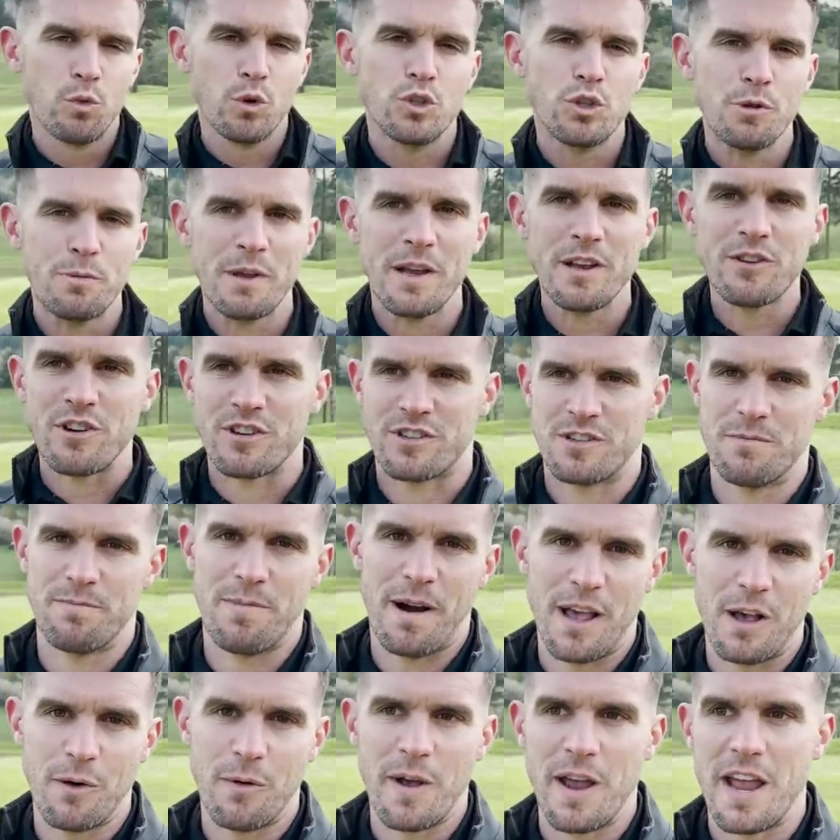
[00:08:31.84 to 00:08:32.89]
Would you be interested,
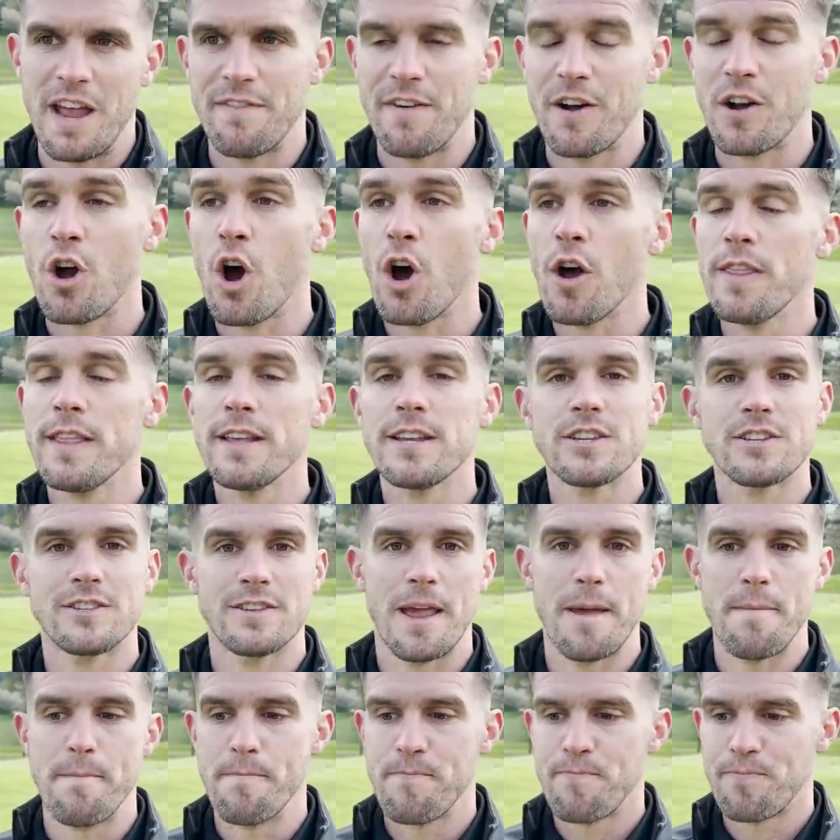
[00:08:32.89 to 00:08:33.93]
by the way, if I got in the
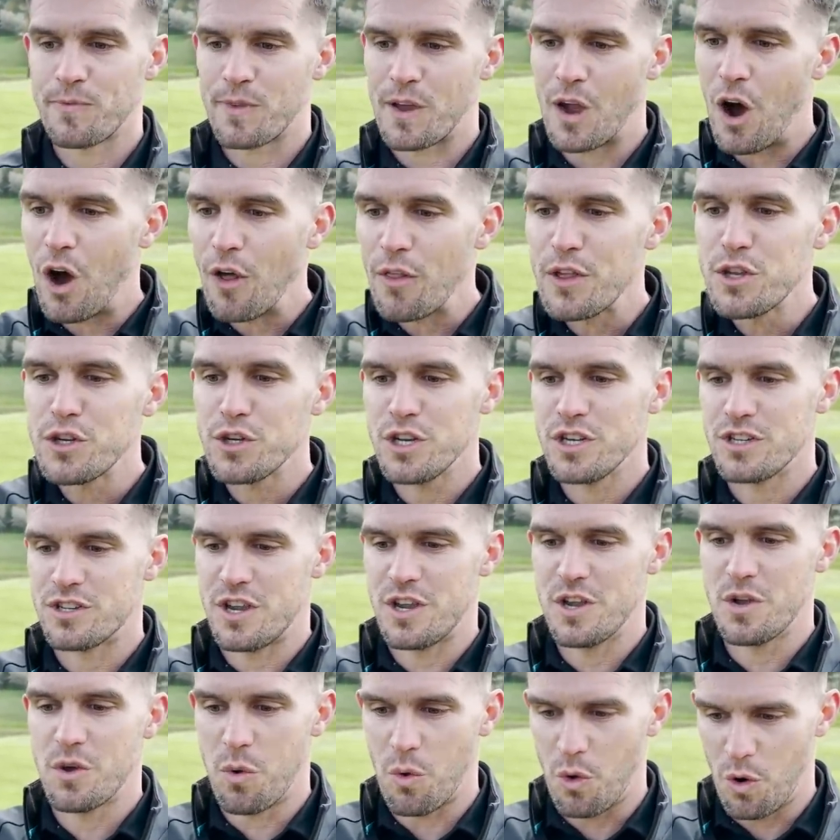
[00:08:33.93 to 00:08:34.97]
sim on the
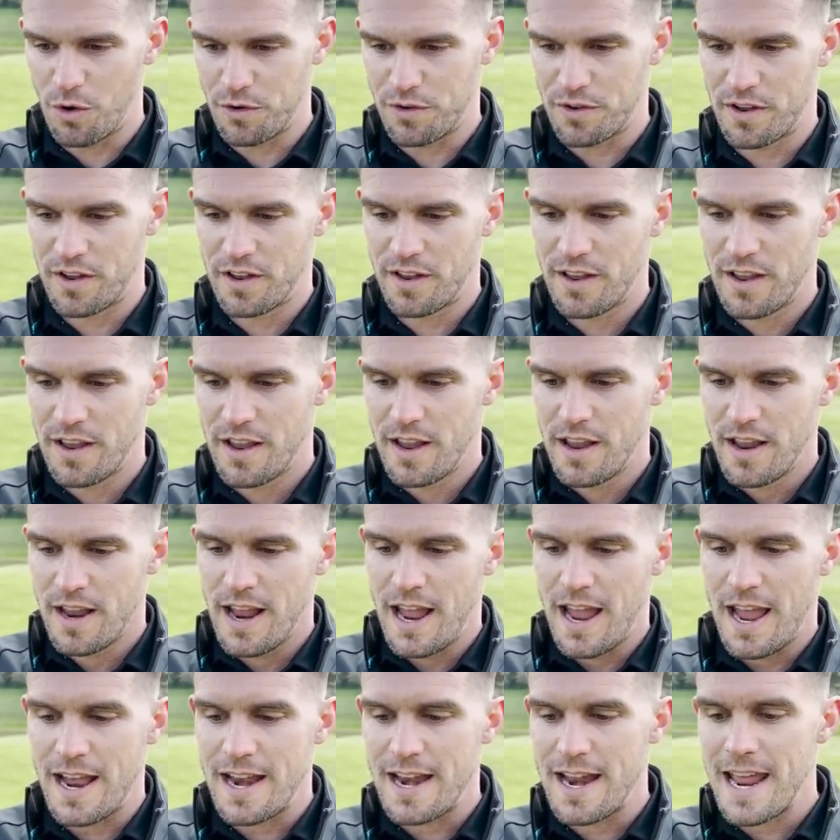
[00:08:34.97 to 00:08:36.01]
GC Quad
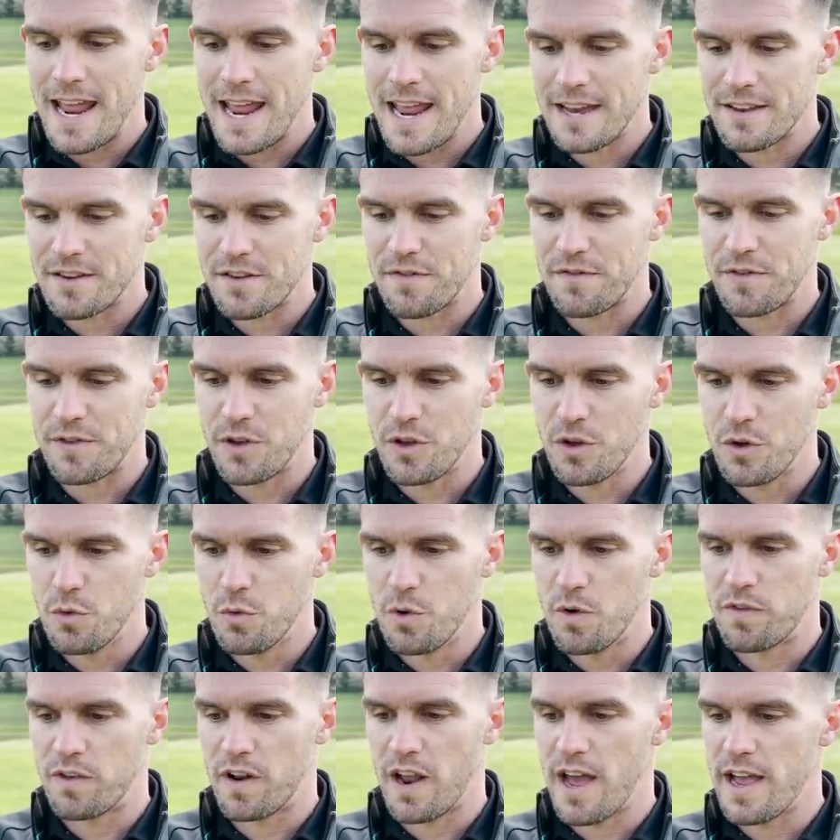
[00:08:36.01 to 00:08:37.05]
and hit a few
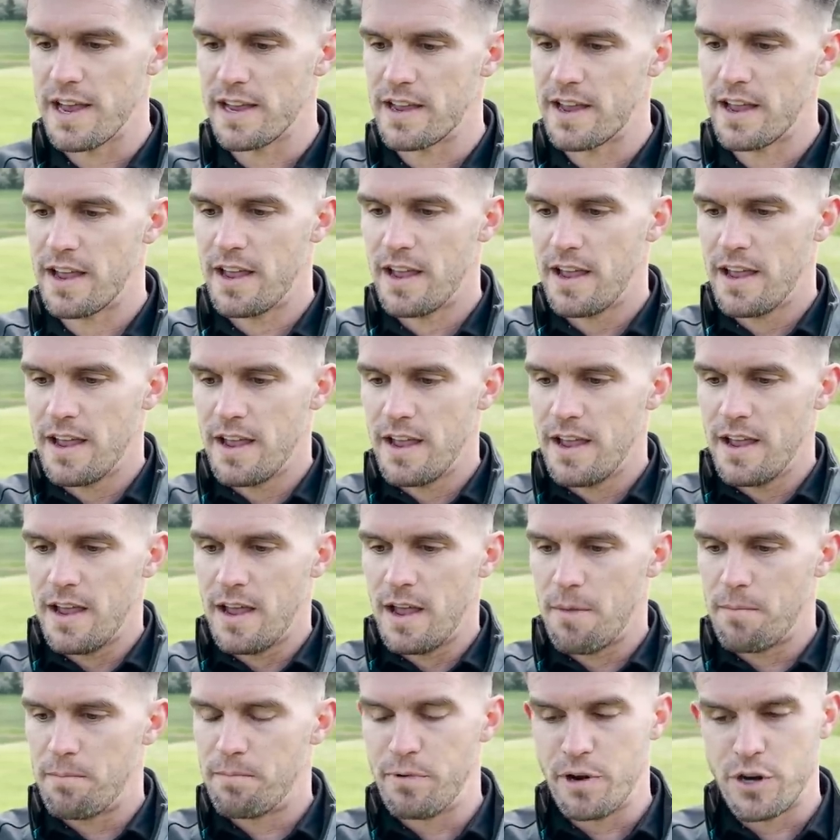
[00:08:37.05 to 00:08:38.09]
with like
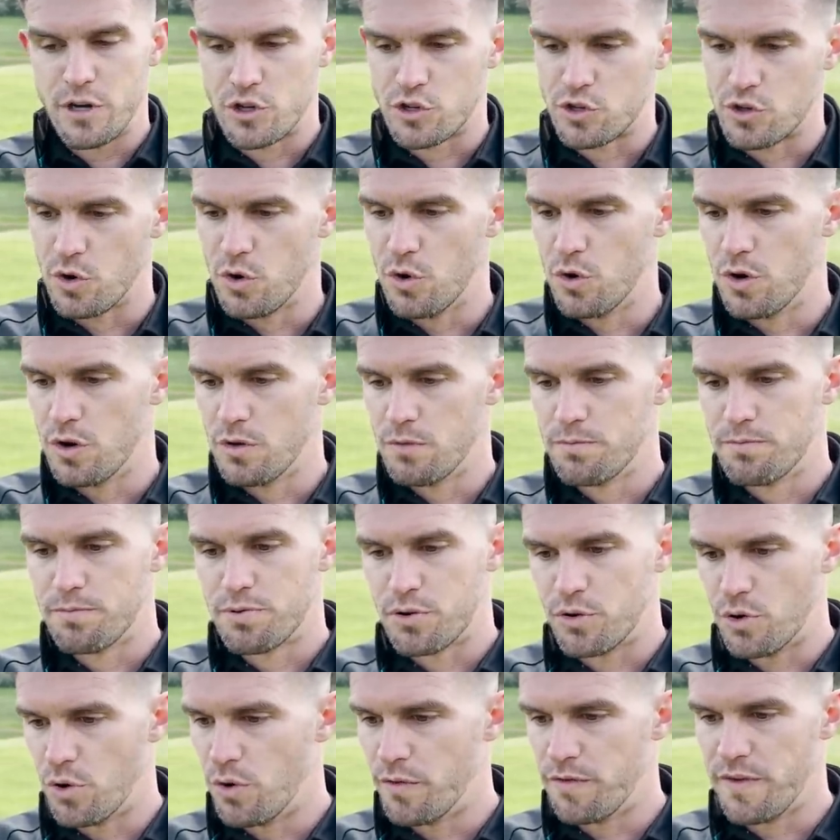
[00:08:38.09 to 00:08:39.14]
Bridgestone,
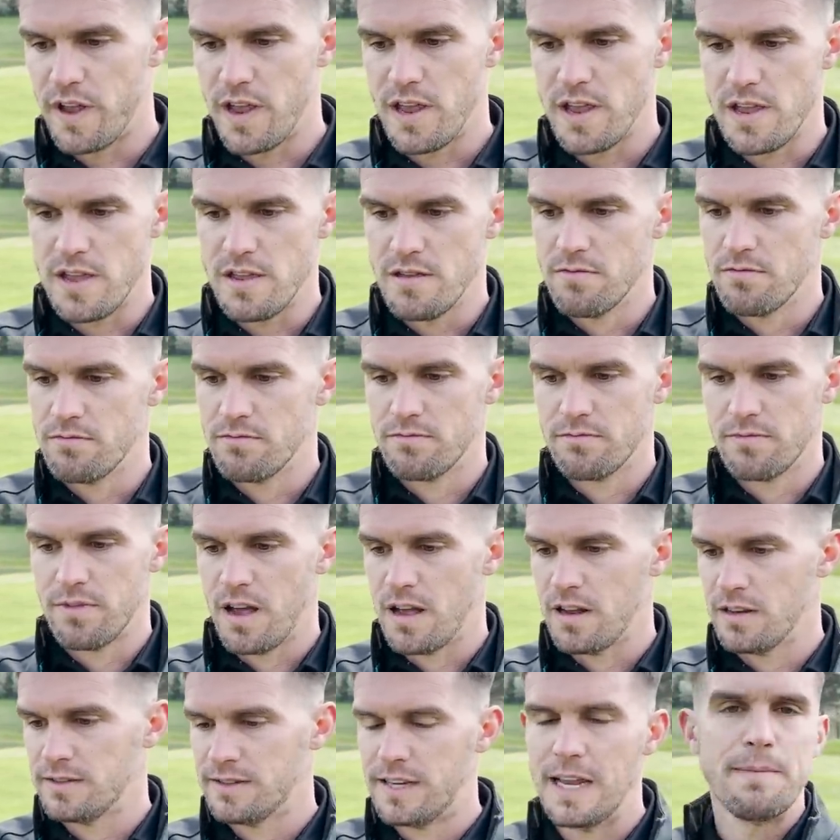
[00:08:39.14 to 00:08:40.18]
Pro V,
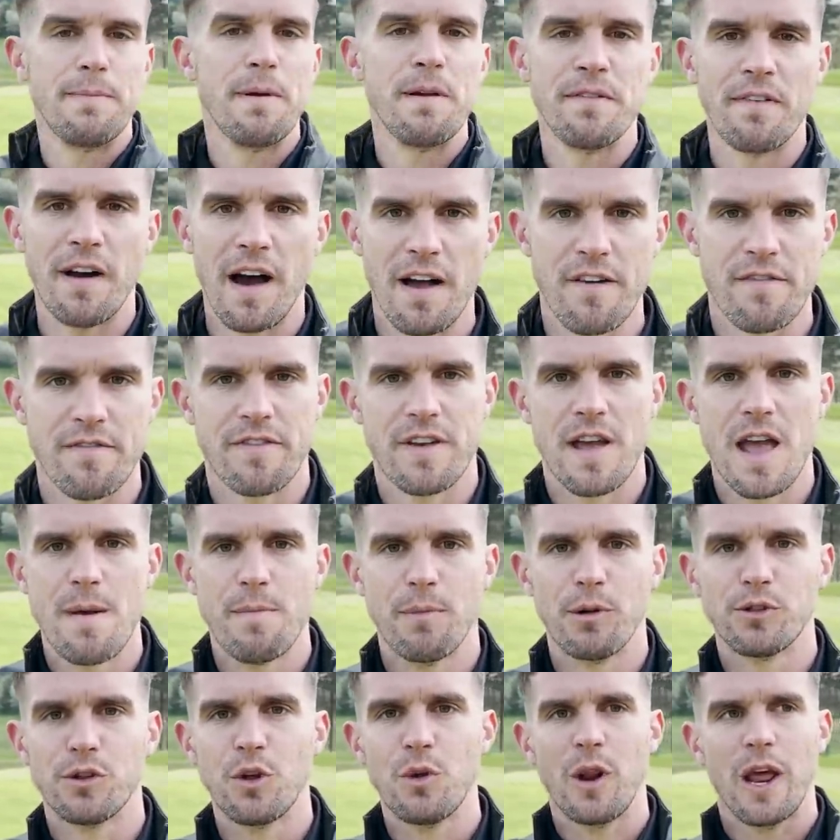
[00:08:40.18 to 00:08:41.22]
TP5, and
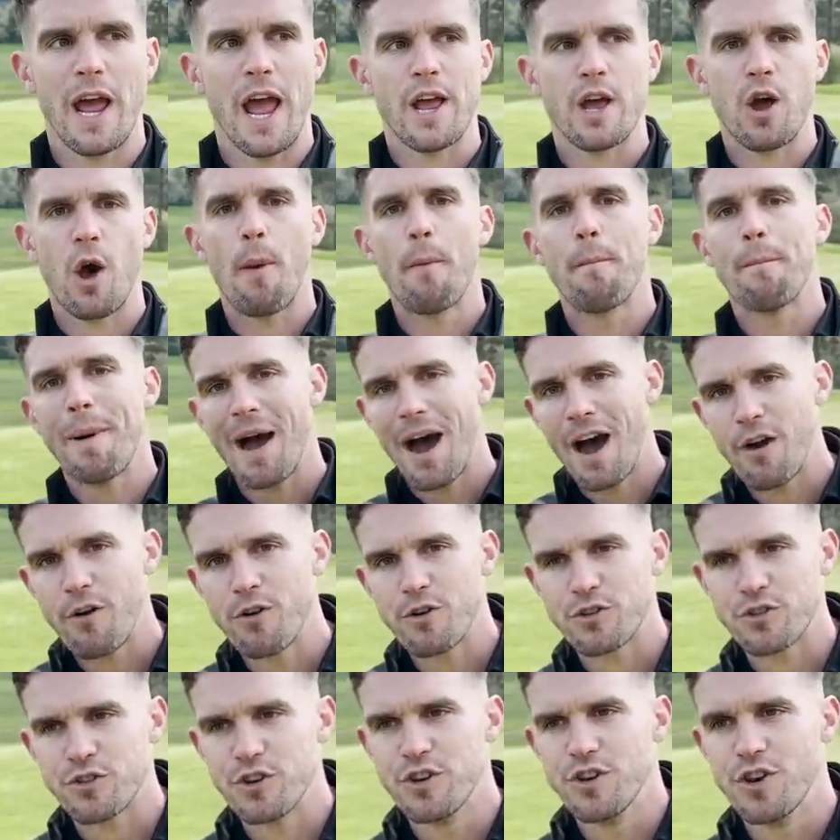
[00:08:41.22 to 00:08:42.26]
we'll do like a
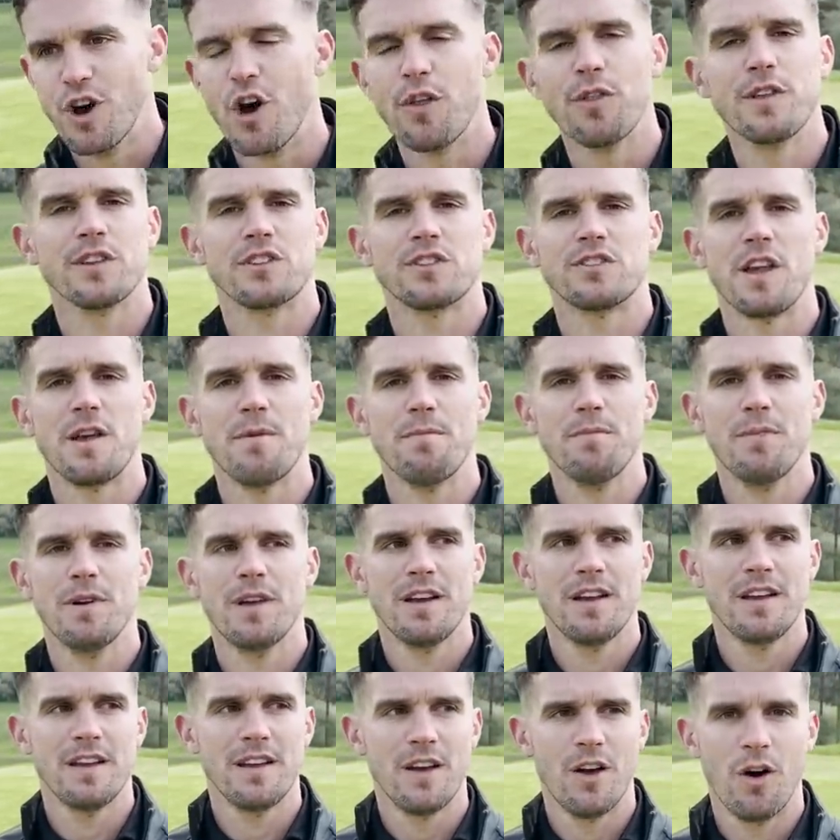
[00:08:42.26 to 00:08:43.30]
comparison on the sim,
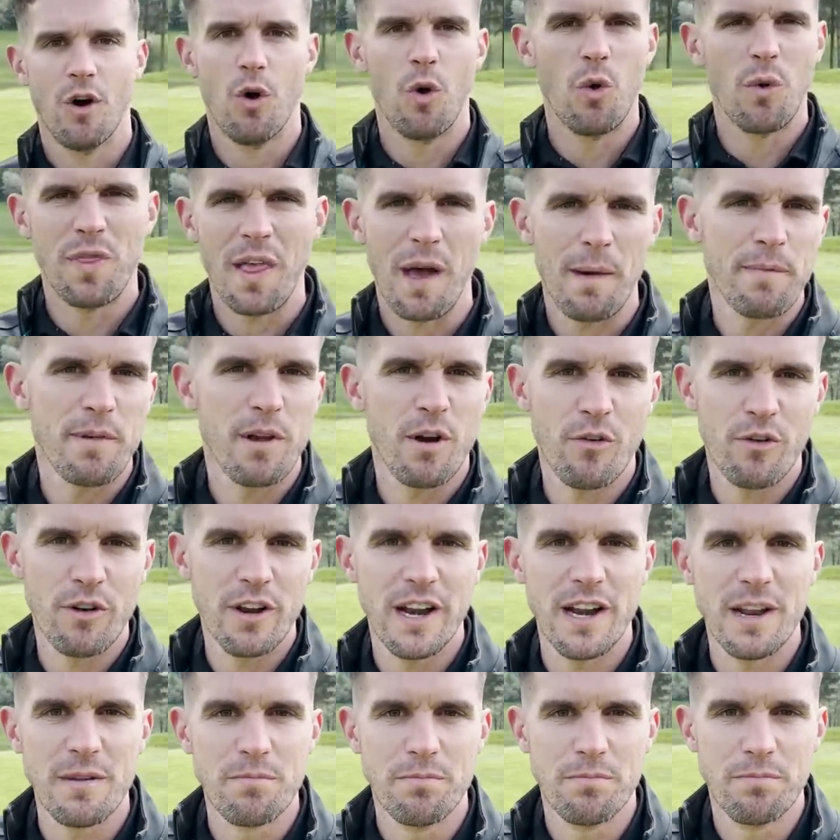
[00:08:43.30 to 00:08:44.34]
or would that be a
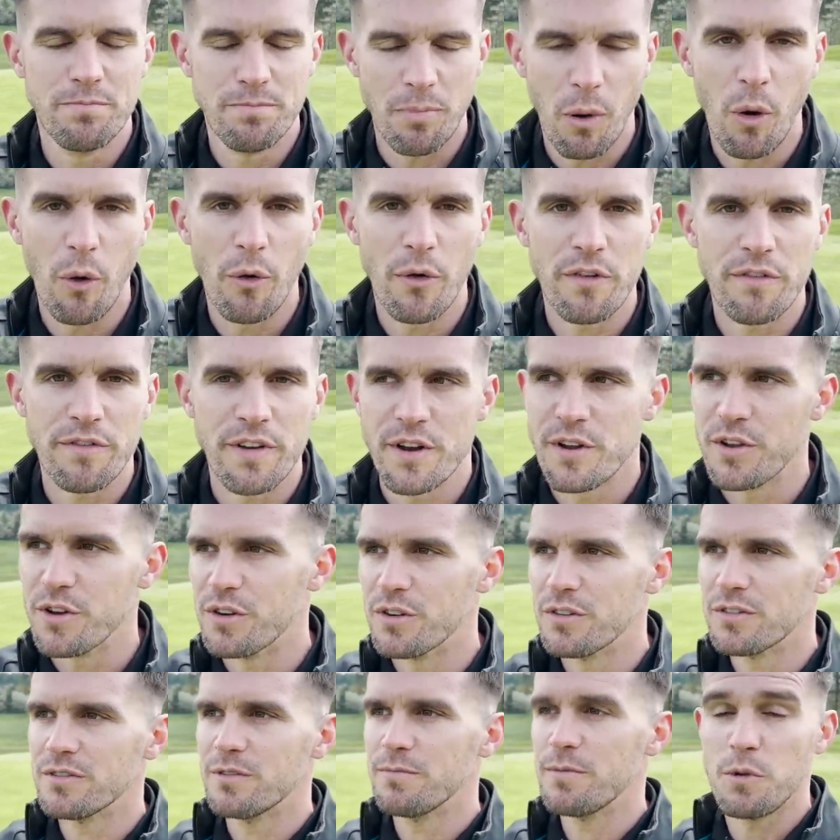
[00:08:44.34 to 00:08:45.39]
really boring
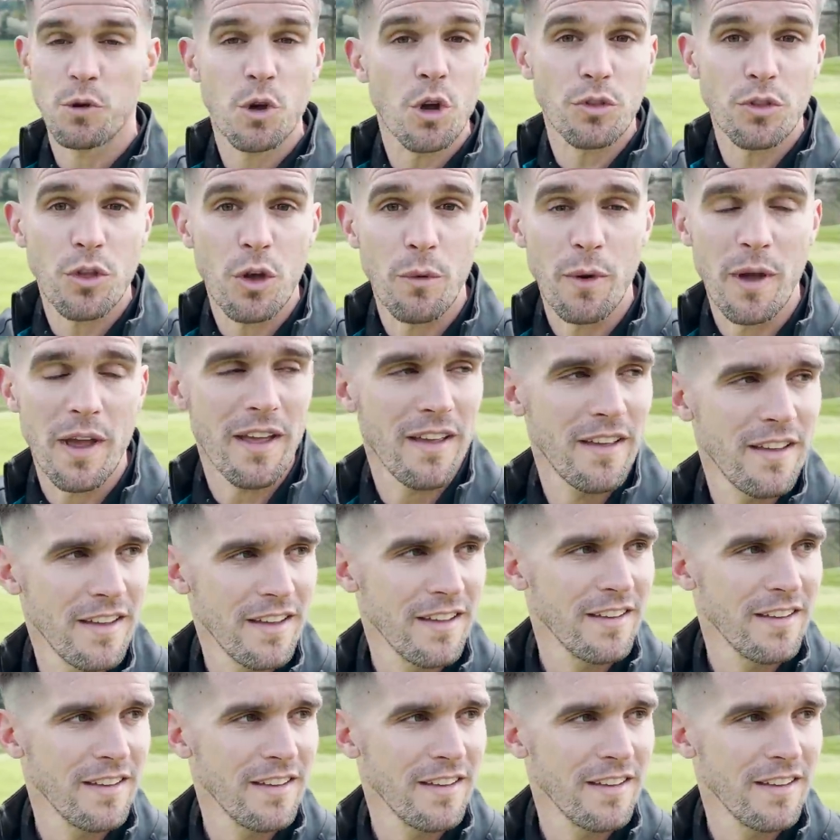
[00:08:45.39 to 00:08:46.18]
video? We could do it.